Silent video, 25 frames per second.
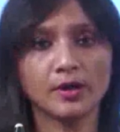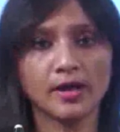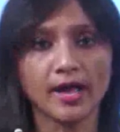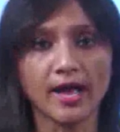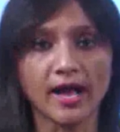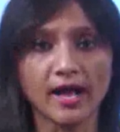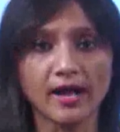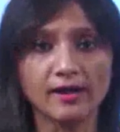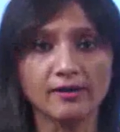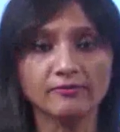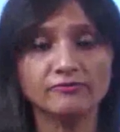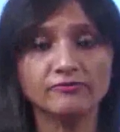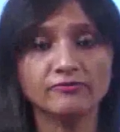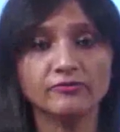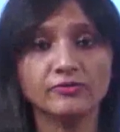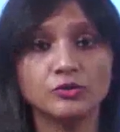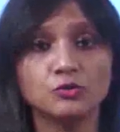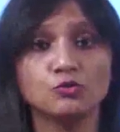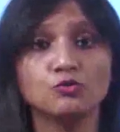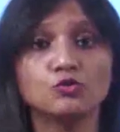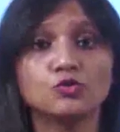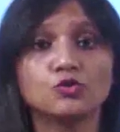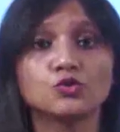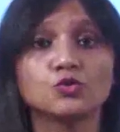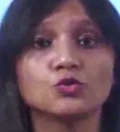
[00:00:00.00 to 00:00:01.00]
have,
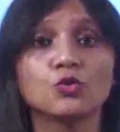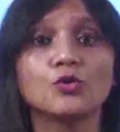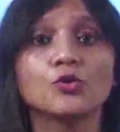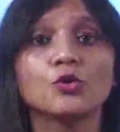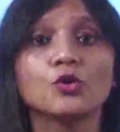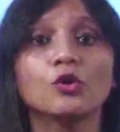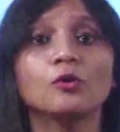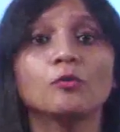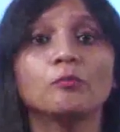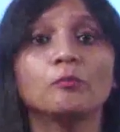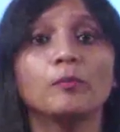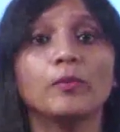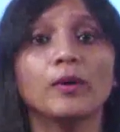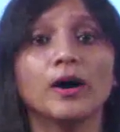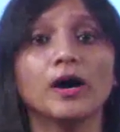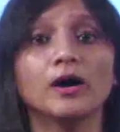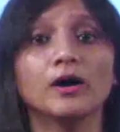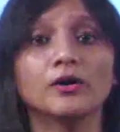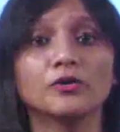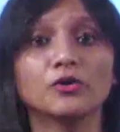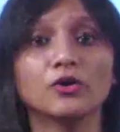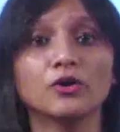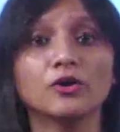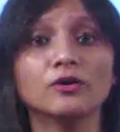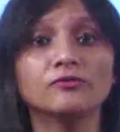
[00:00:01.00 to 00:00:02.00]
you show your
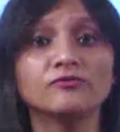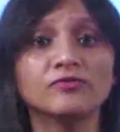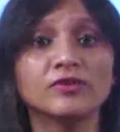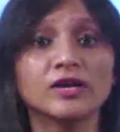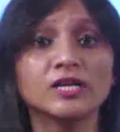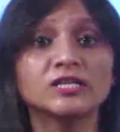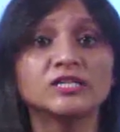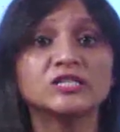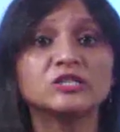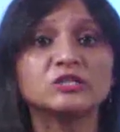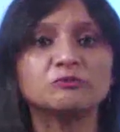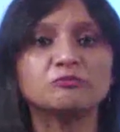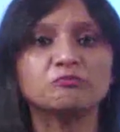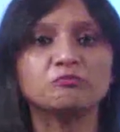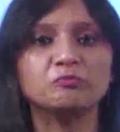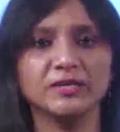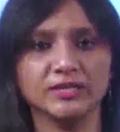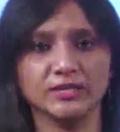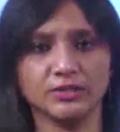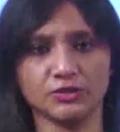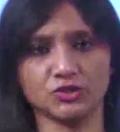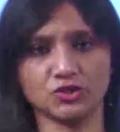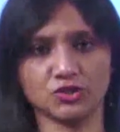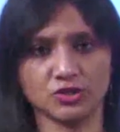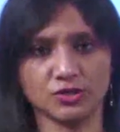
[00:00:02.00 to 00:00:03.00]
power of
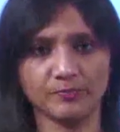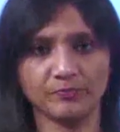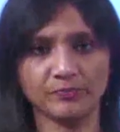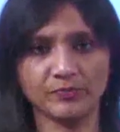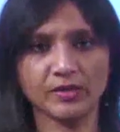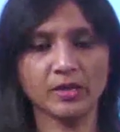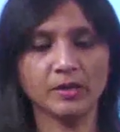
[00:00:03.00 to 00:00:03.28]
speech.